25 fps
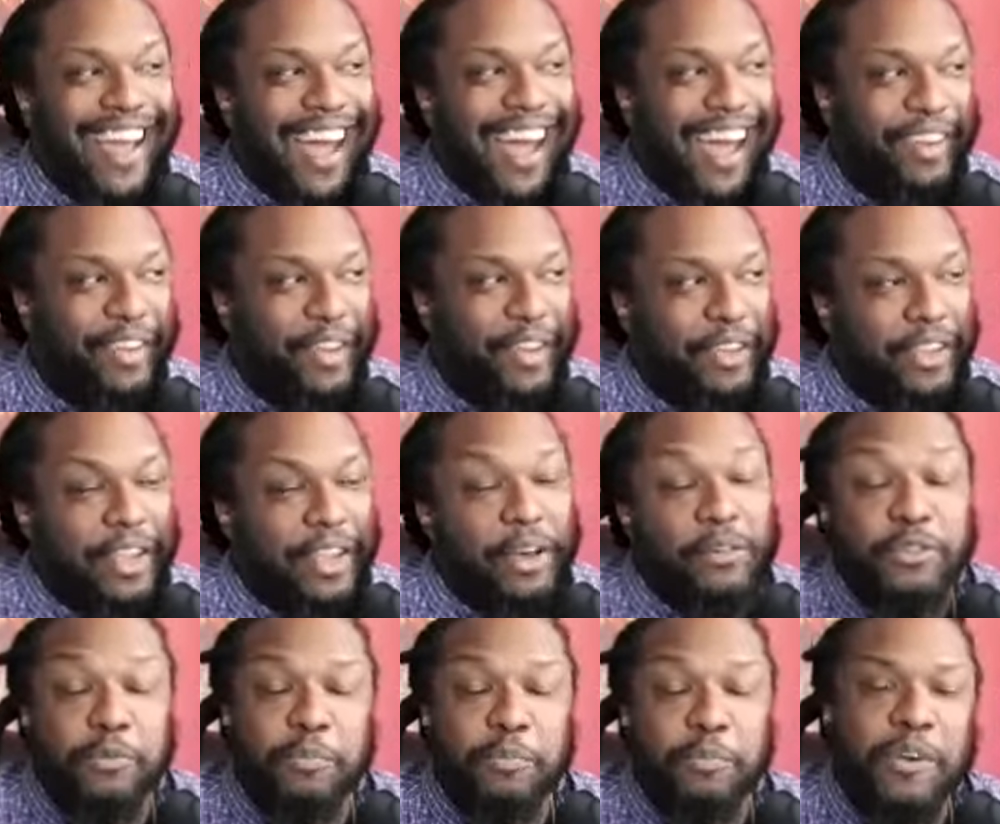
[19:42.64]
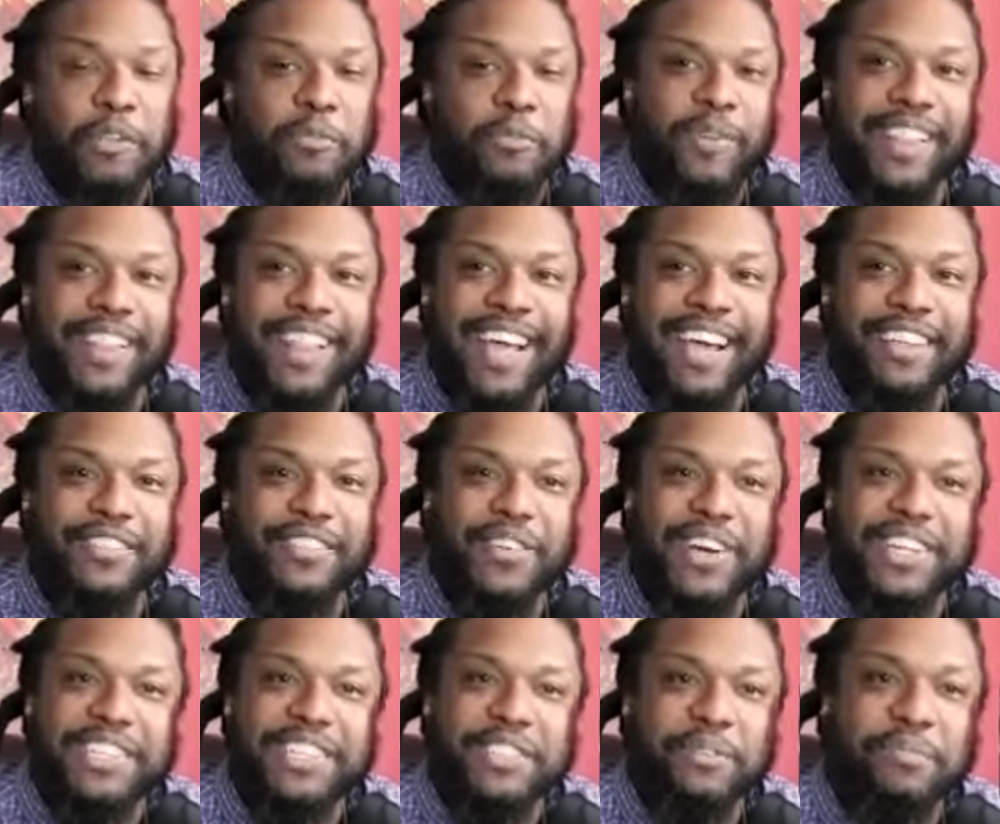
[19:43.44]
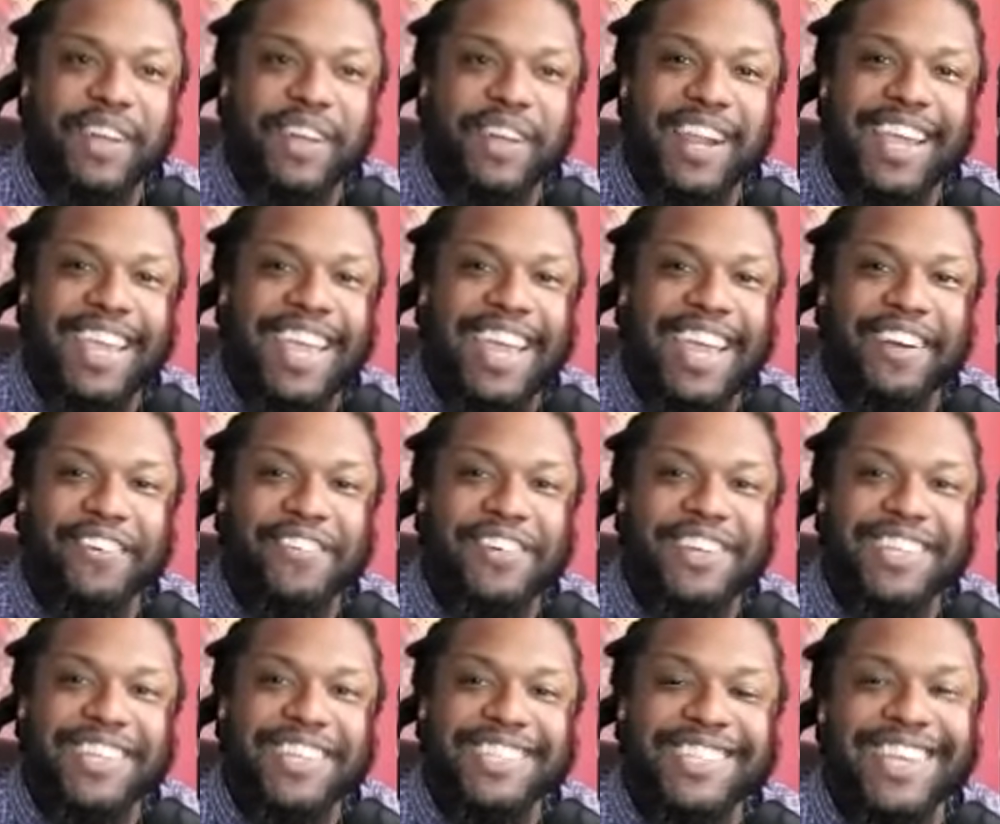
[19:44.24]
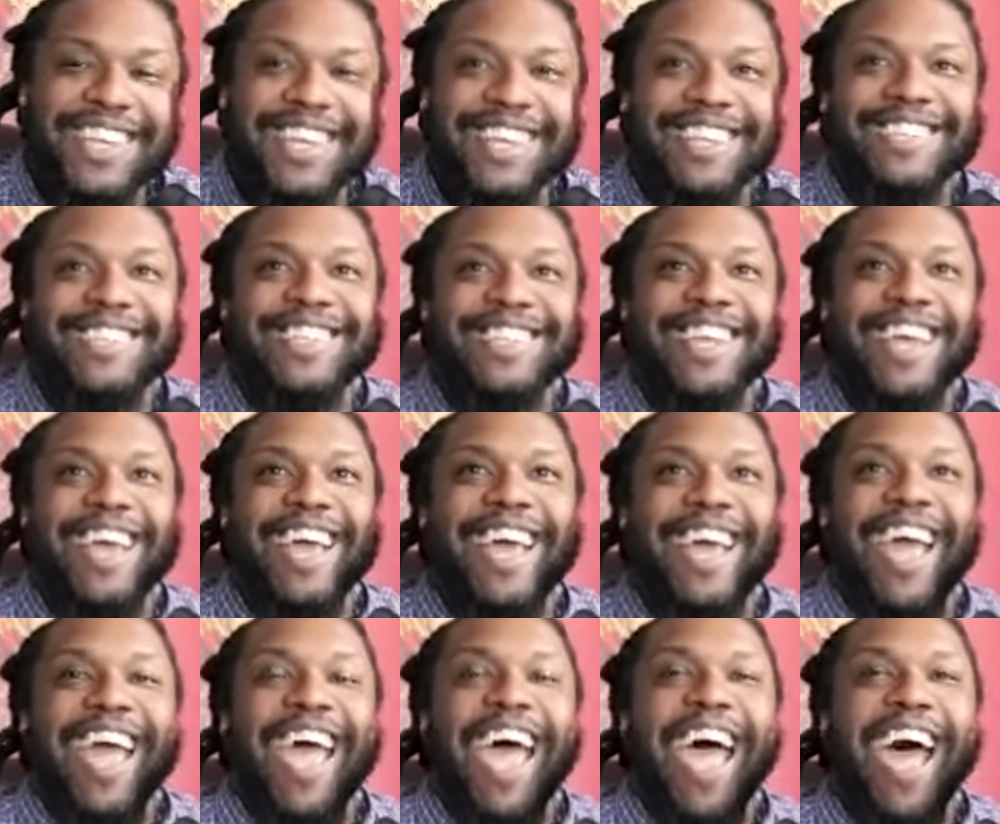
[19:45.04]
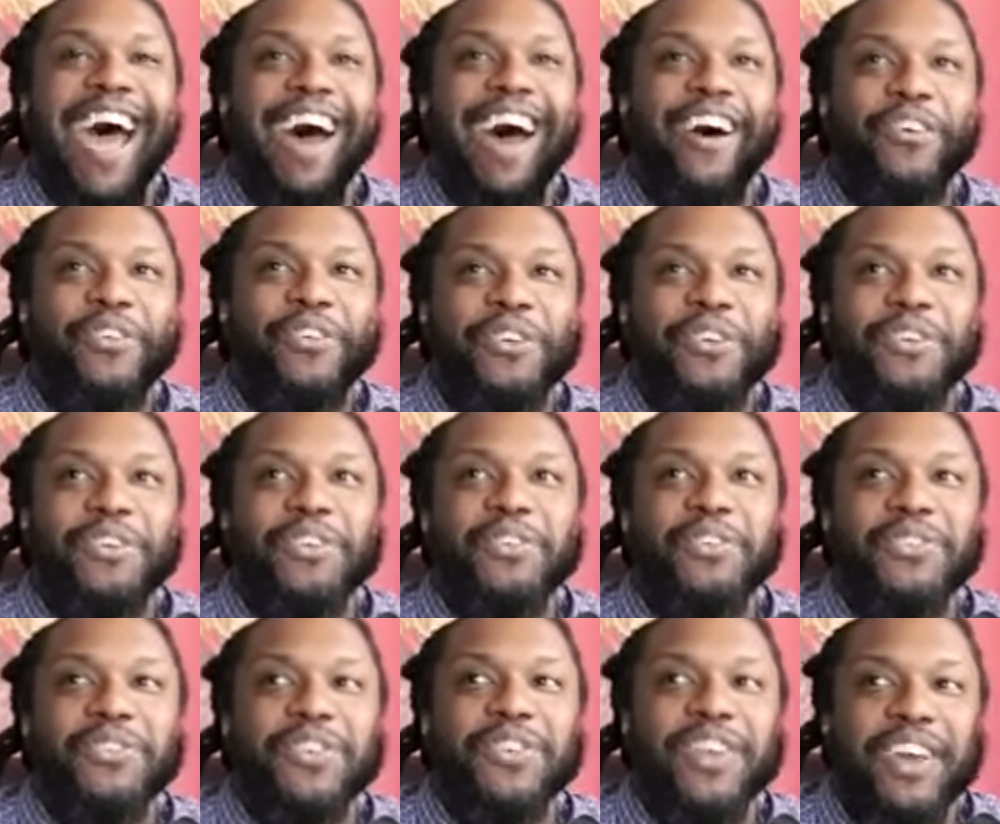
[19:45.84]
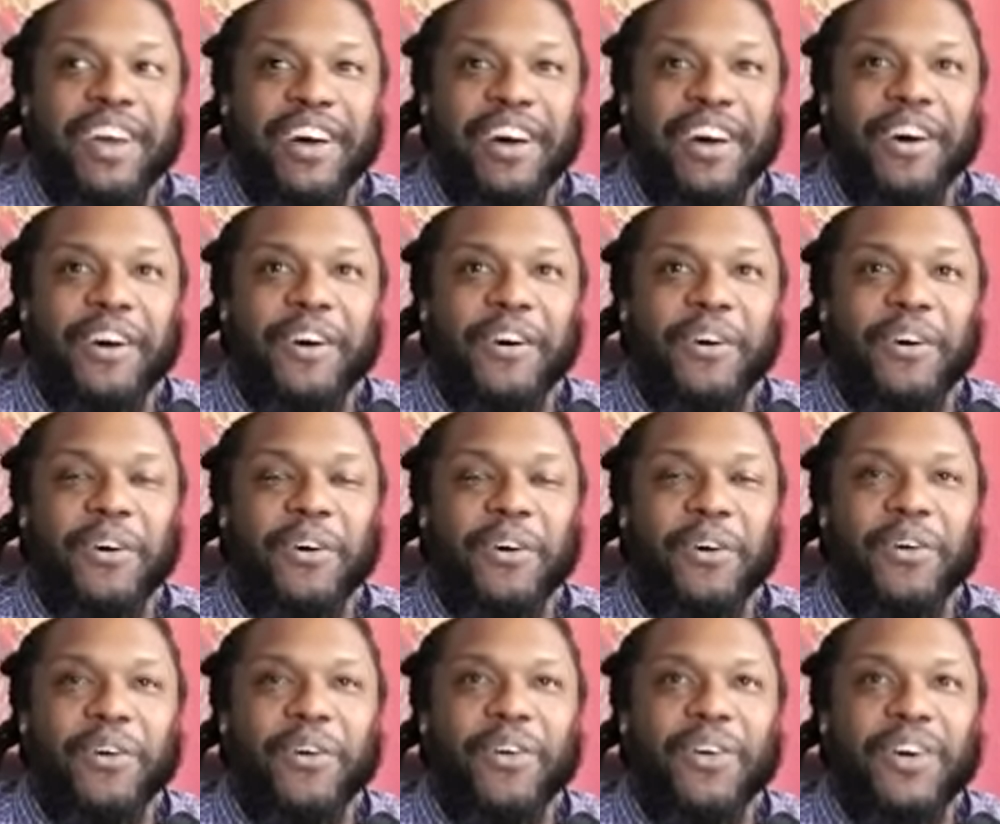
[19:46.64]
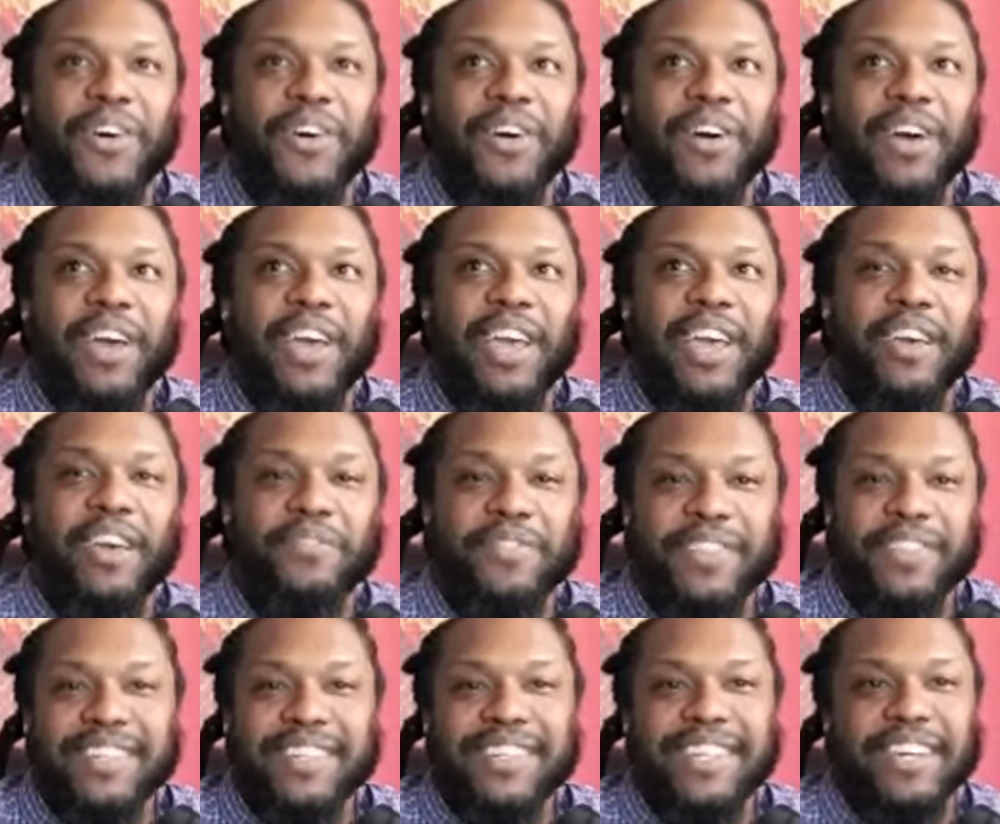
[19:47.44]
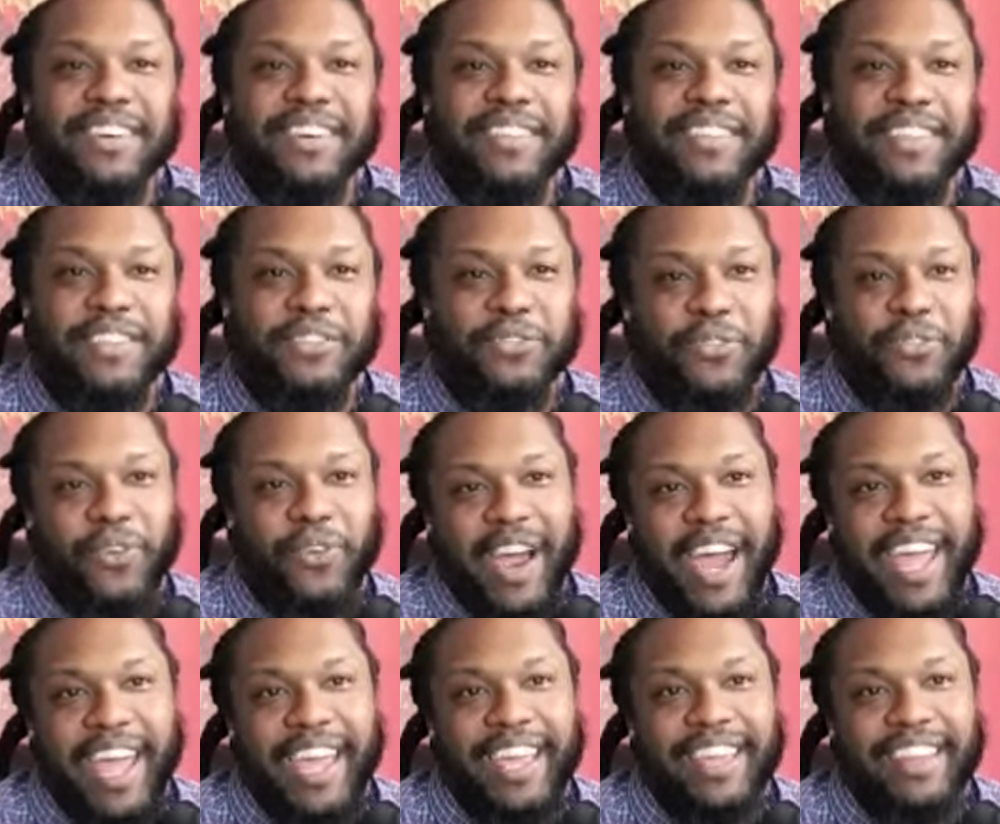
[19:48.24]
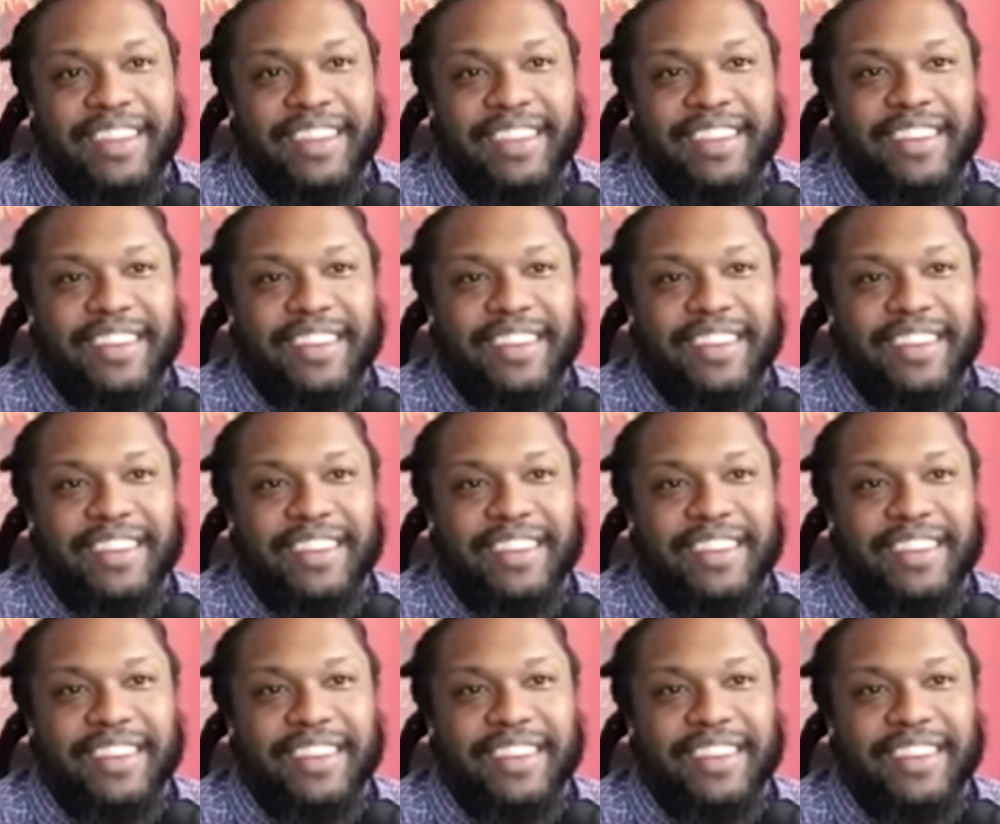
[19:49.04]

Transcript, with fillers: I, that was supposed to be the last question, but I can't resist. How do you know if the deal is right?